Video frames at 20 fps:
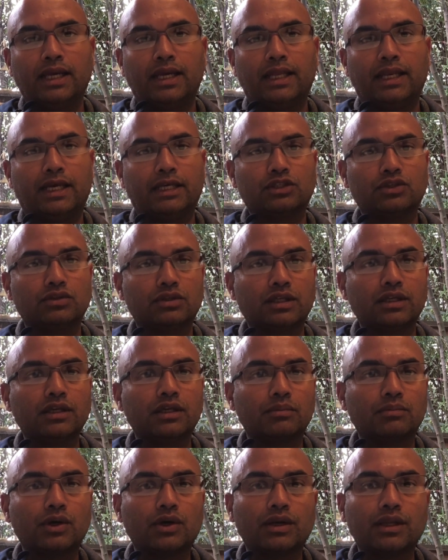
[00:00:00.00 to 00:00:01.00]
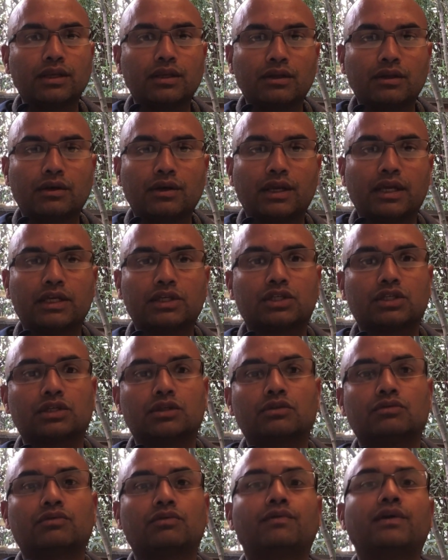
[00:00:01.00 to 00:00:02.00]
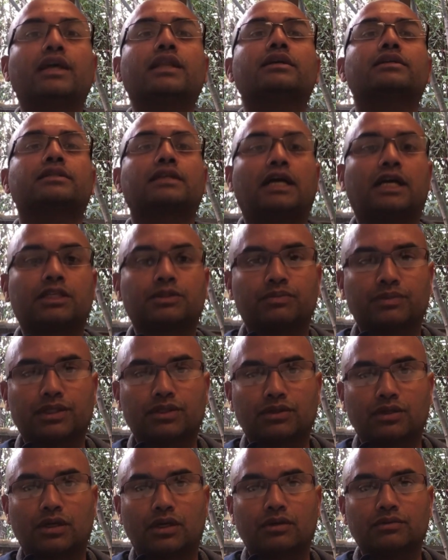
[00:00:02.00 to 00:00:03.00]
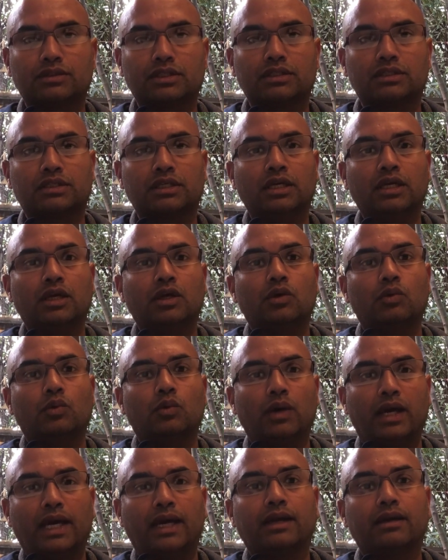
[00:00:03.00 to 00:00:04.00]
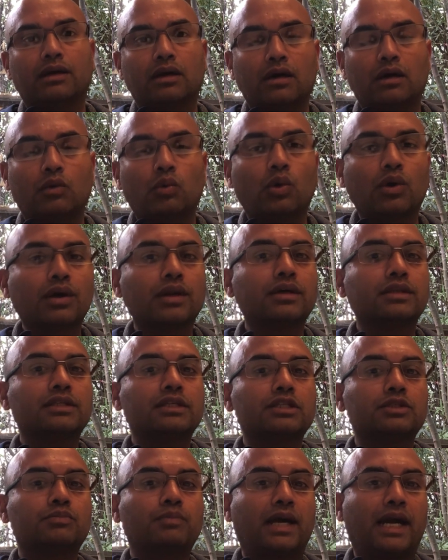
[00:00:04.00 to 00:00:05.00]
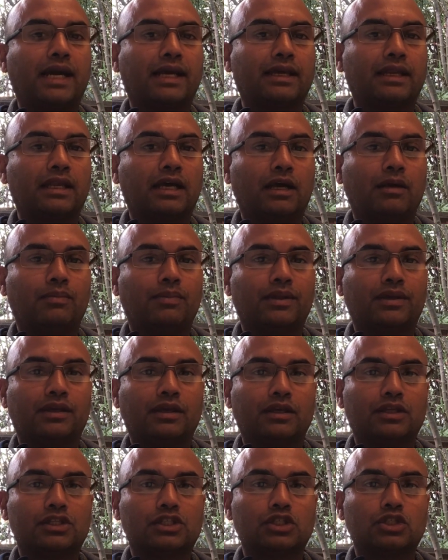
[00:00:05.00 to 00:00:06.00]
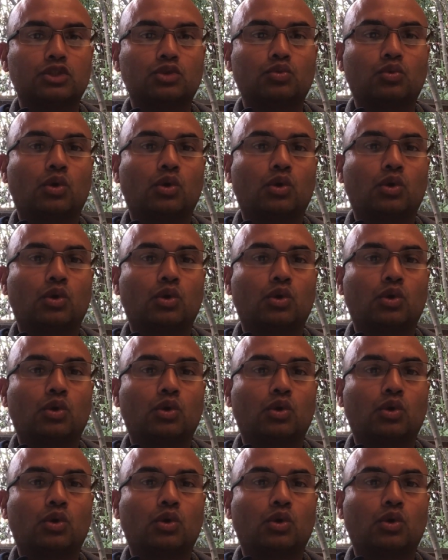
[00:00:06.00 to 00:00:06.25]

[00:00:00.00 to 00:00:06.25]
And as you think about integration, the various aspects around this, what are these backend applications?